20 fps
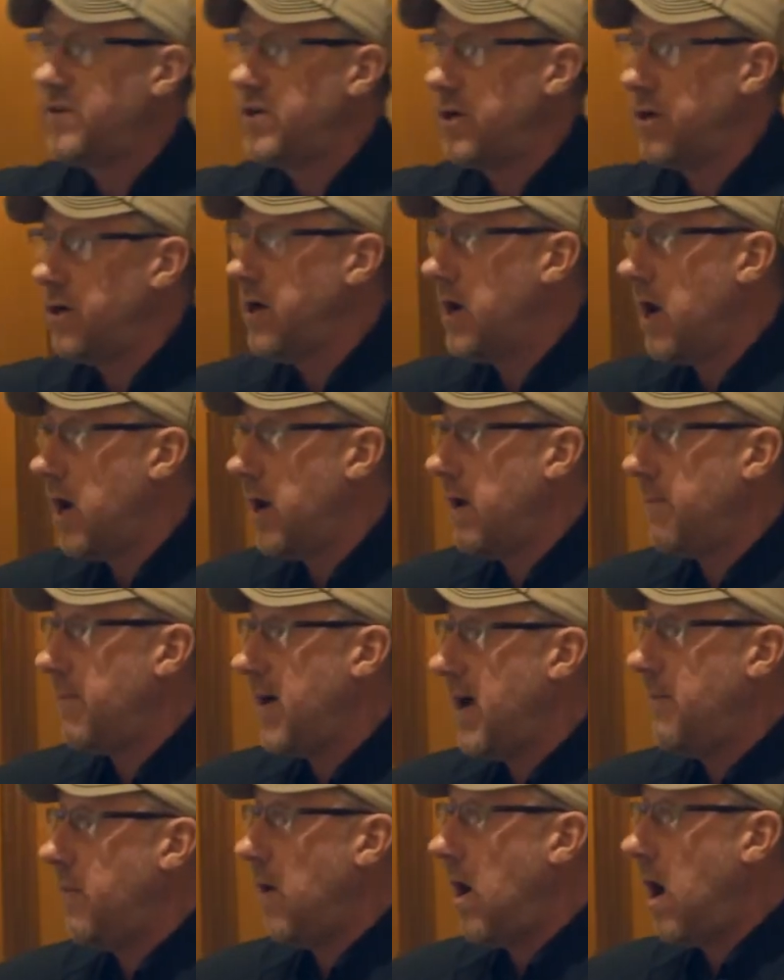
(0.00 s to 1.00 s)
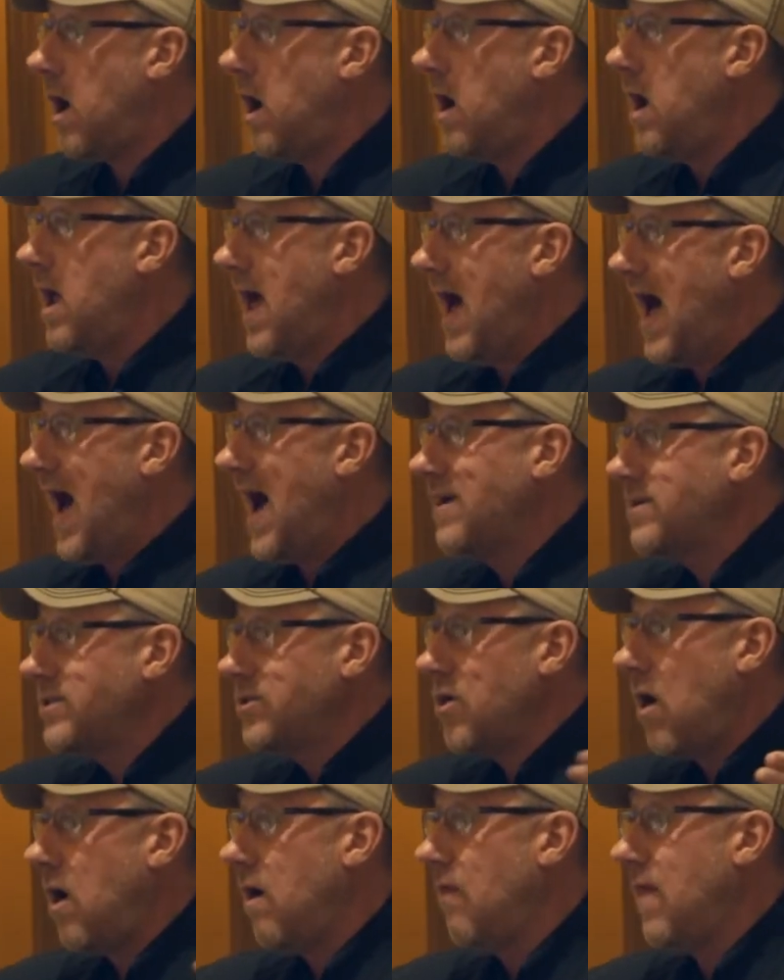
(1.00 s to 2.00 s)
turned on my bar? How does
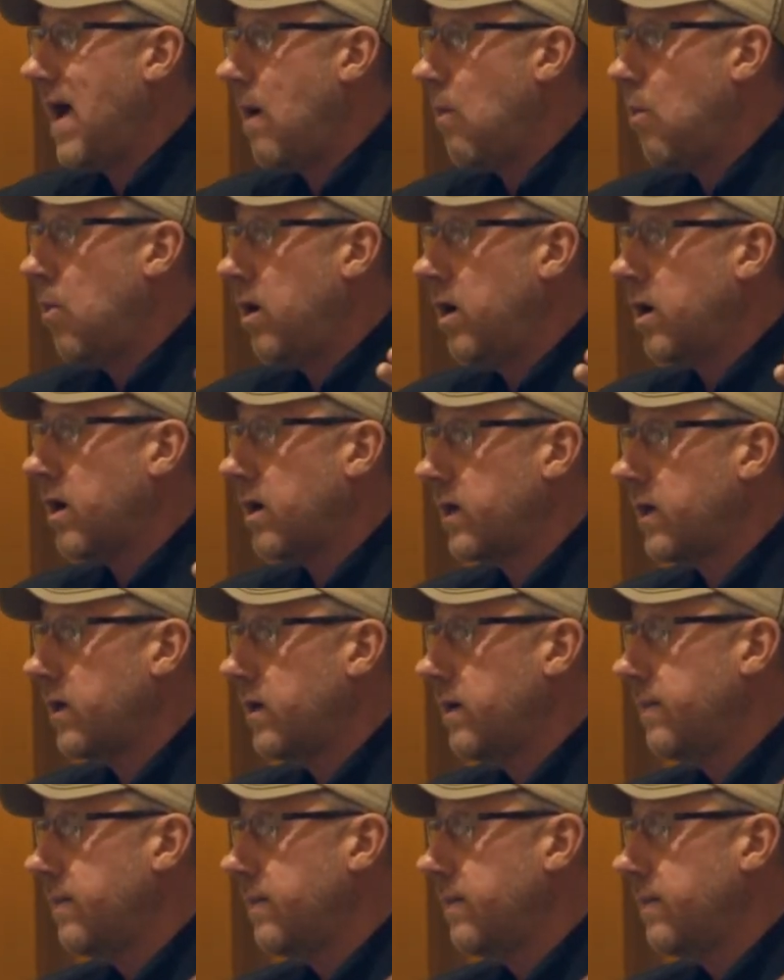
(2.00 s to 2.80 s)
all that work?